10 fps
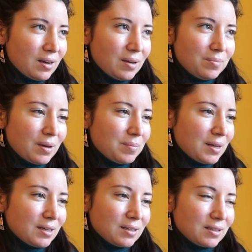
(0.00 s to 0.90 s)
I'm
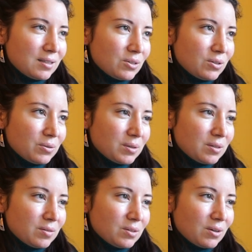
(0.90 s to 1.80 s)
not gonna listen to the
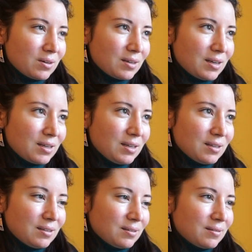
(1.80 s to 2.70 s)
rest of the song. I can't.